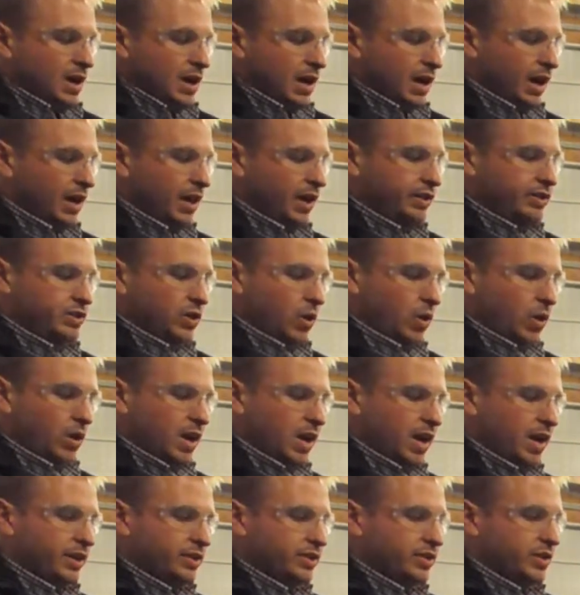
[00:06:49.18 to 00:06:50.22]
I like to hold
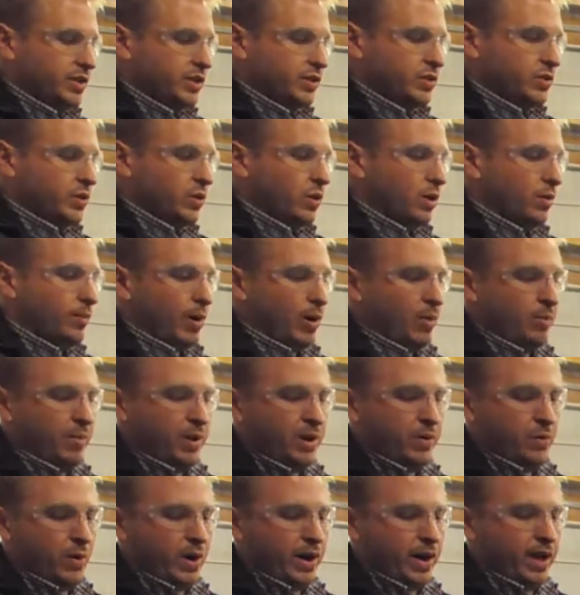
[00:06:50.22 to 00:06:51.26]
on to the tool about
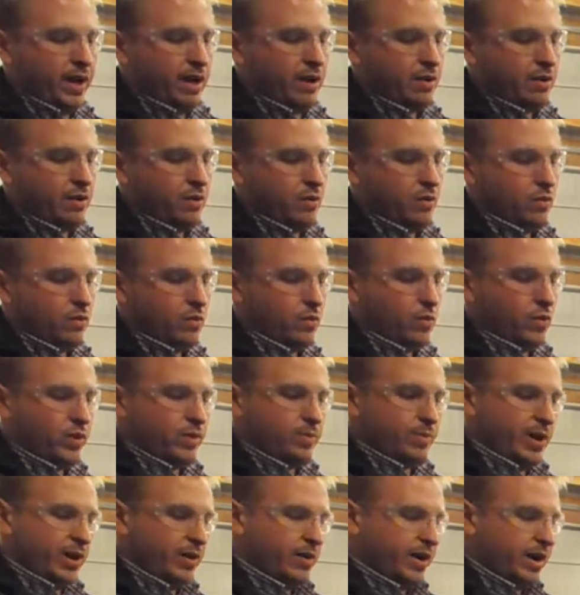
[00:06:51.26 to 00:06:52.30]
midway
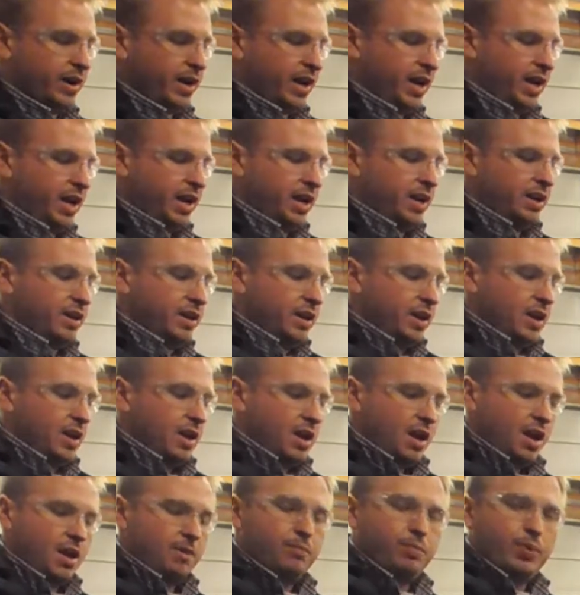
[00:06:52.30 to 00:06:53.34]
with my right hand
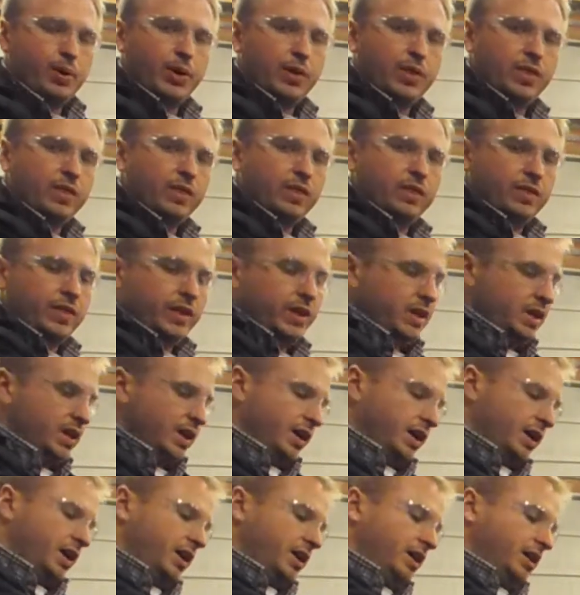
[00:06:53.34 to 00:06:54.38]
and put
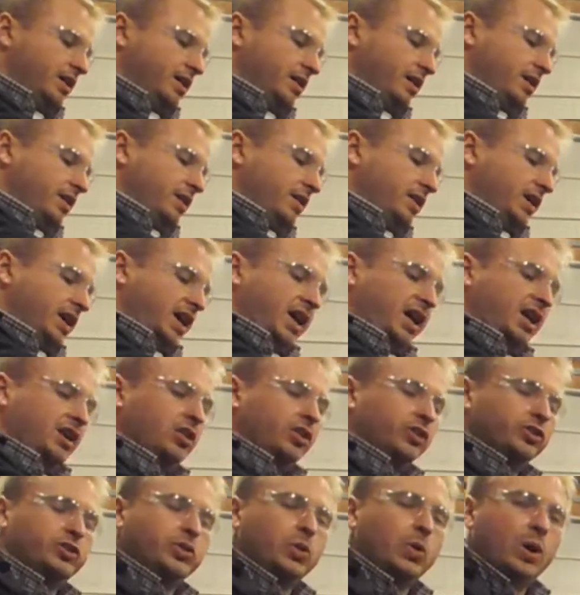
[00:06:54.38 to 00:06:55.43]
the
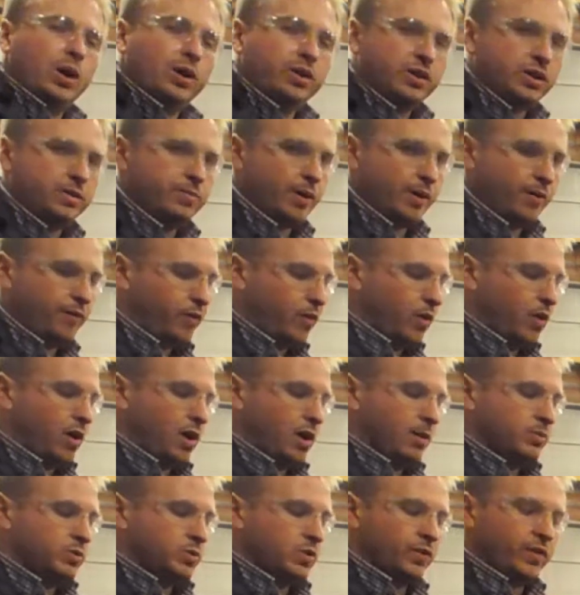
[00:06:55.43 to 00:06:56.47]
handle of the tool underneath my
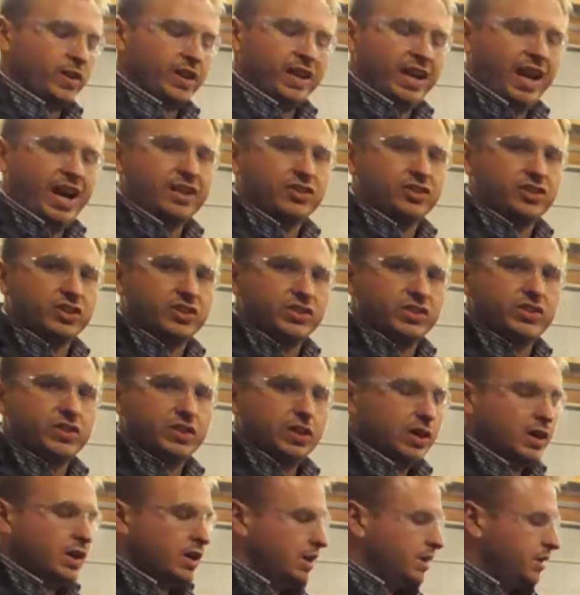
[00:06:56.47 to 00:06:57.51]
forearm so if it catches,
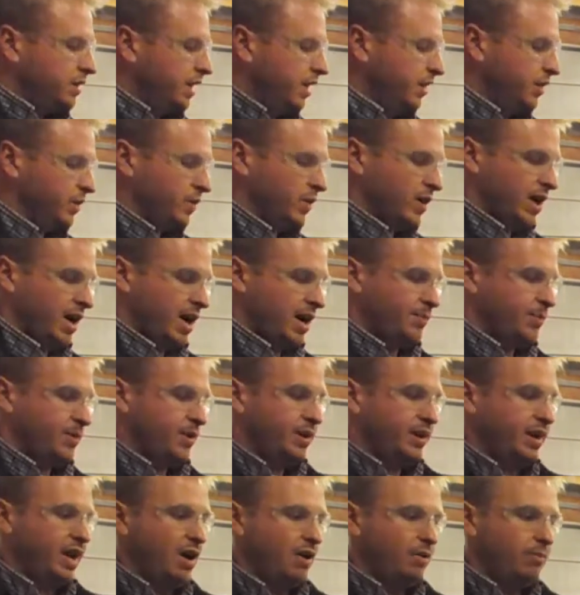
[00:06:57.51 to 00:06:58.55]
nothing will
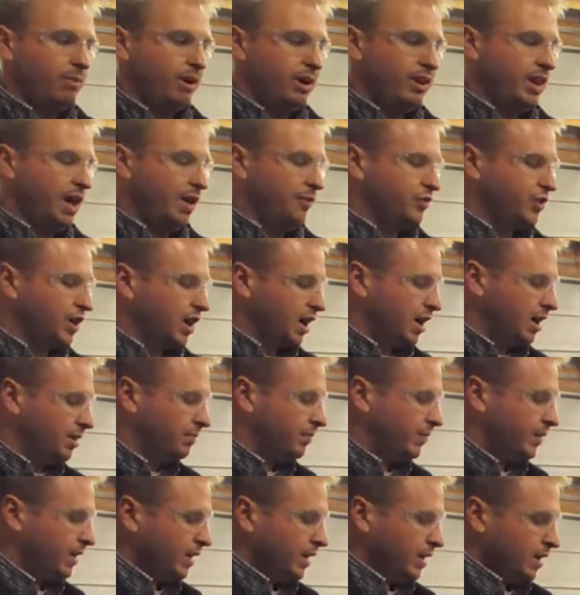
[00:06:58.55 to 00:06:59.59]
happen. Now, my left arm,
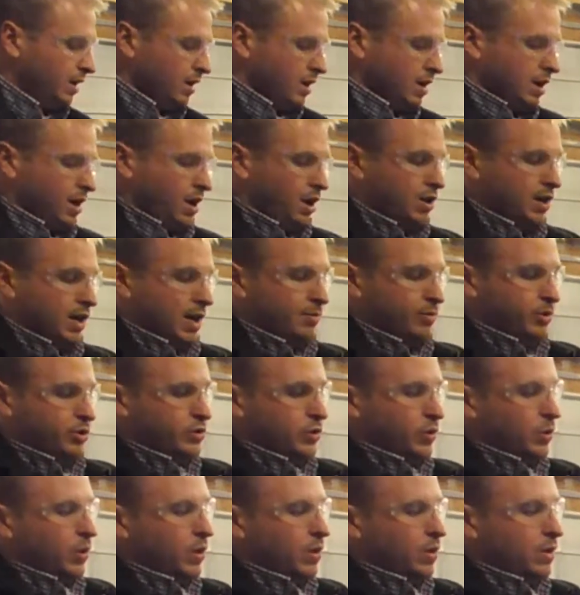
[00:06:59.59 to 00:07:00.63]
I'll grab the
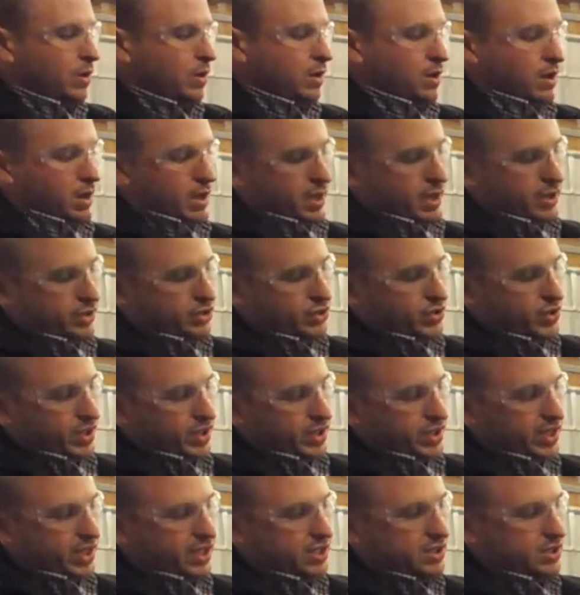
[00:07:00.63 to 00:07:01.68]
tool just
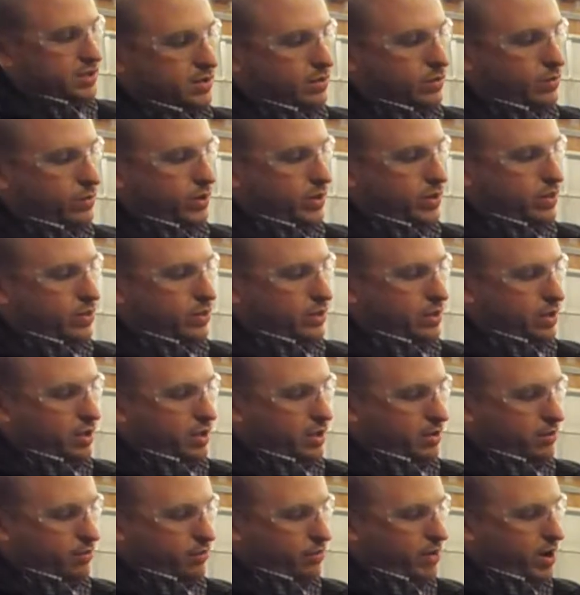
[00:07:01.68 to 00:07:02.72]
like this, with
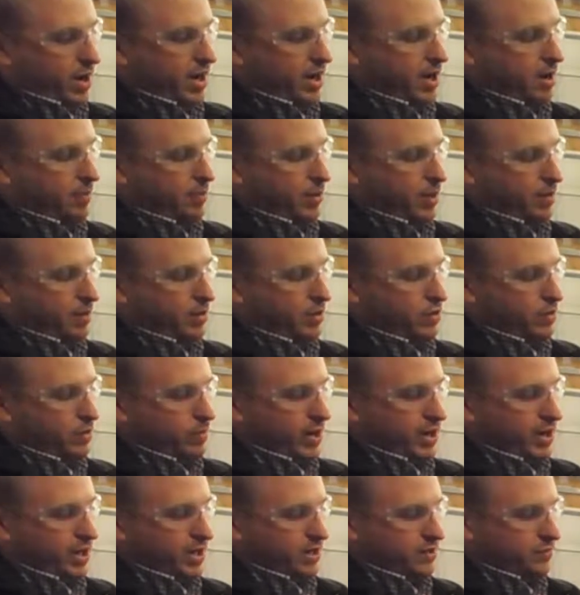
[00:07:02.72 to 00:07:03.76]
right up between
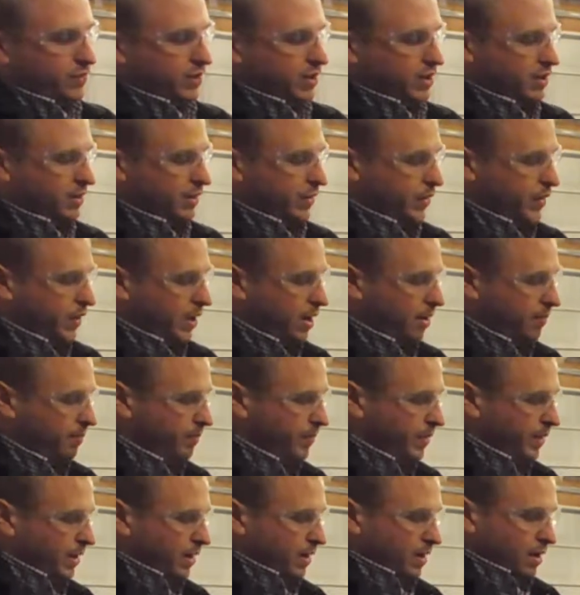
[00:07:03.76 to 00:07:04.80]
my index finger and thumb.
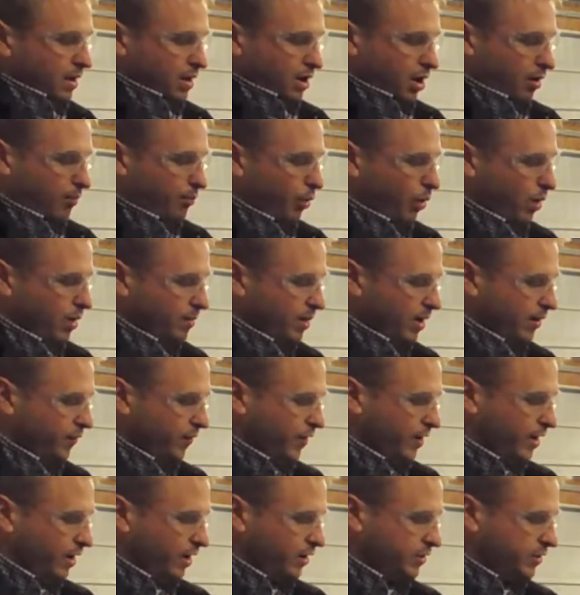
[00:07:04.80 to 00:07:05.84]
I'll point my
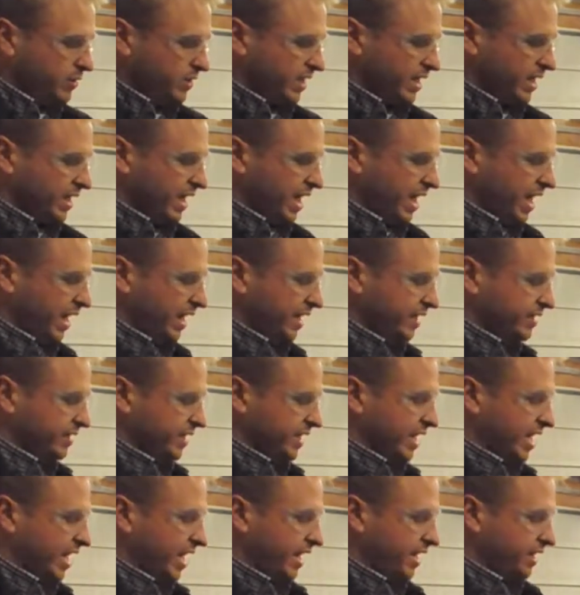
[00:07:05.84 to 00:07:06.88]
finger, use it as
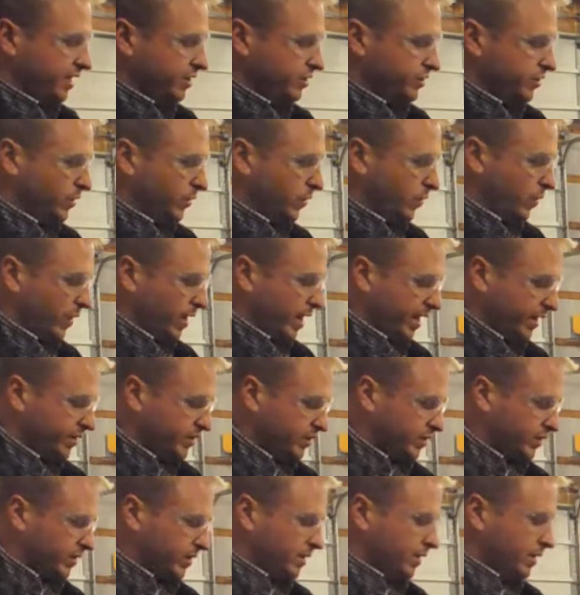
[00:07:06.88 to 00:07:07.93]
a guide on the tool
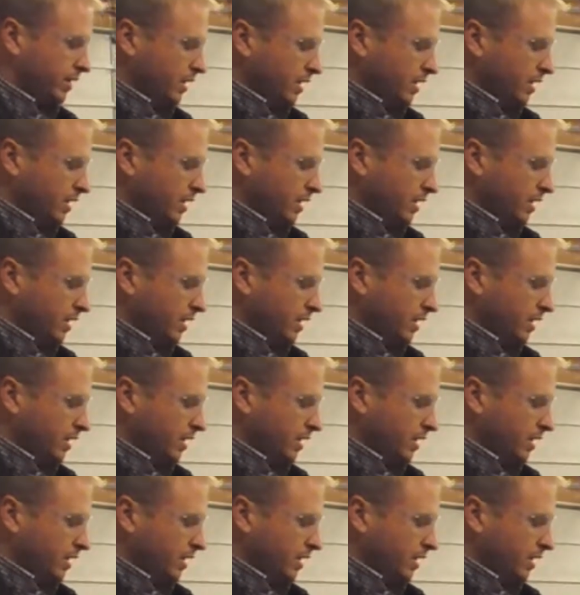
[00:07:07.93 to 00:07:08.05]
rest.